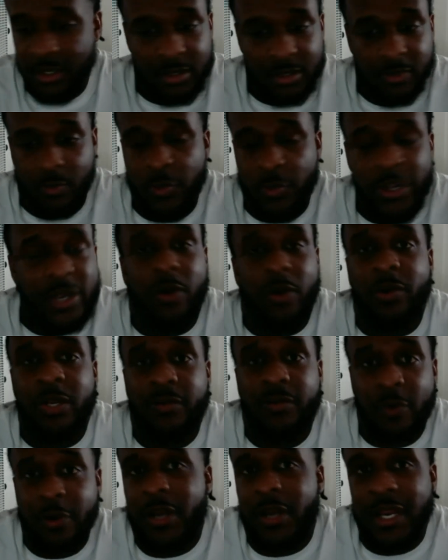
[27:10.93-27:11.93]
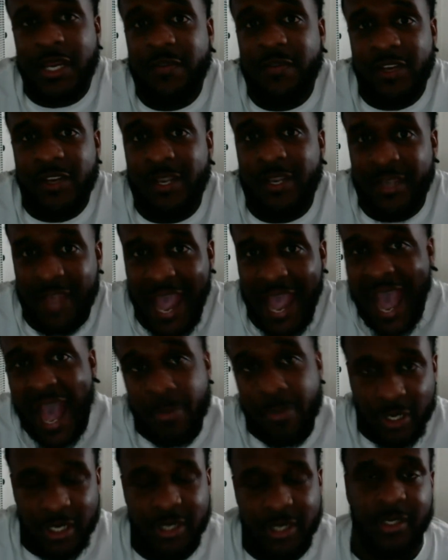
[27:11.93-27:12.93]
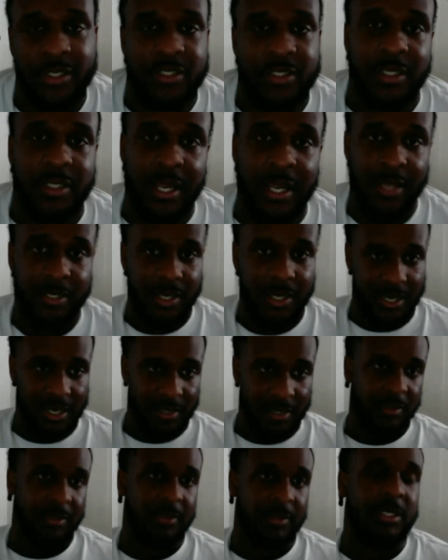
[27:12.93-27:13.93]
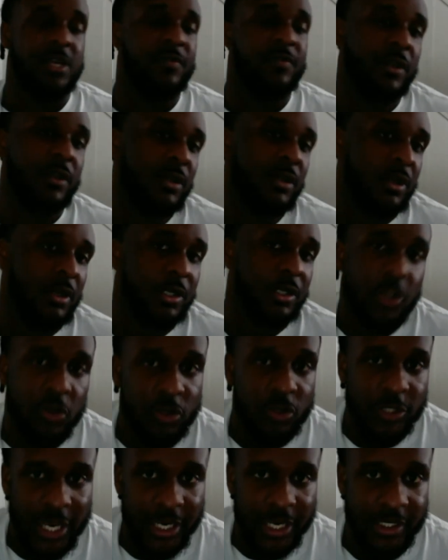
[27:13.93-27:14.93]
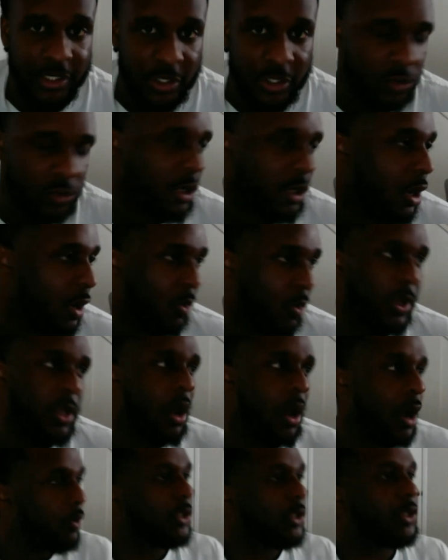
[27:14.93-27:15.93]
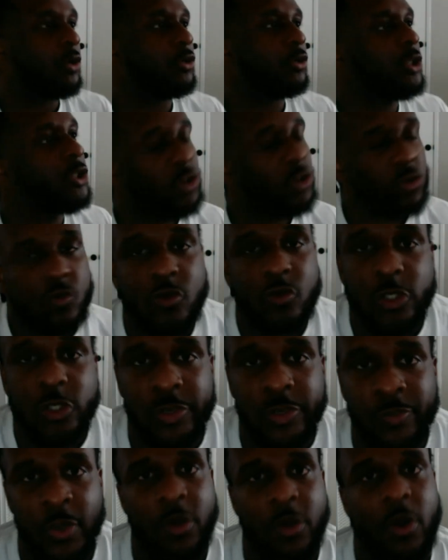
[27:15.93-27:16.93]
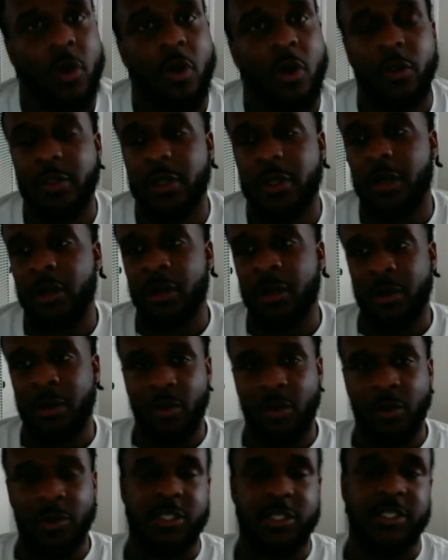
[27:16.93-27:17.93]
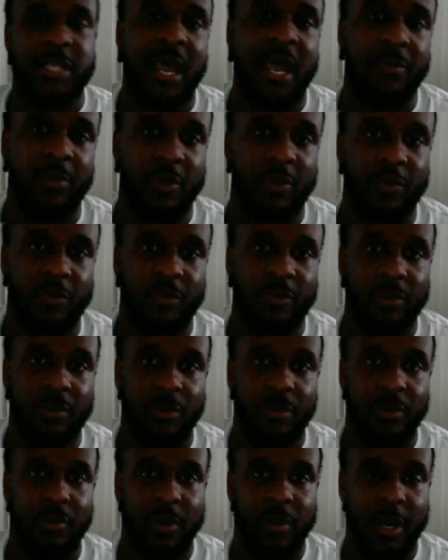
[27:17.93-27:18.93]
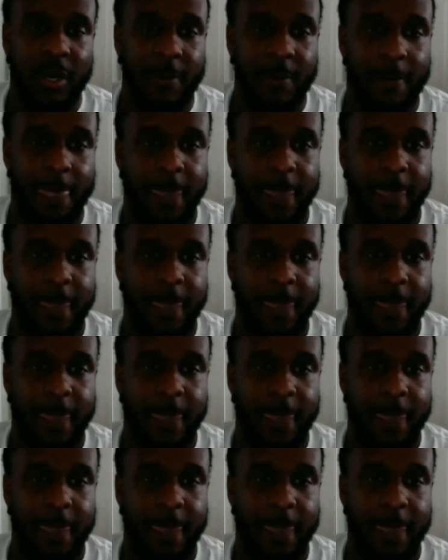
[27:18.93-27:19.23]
We're not even inhabiting this land yet to even use that excuse. Oh, we always go to Jerusalem on the Sabbath, right?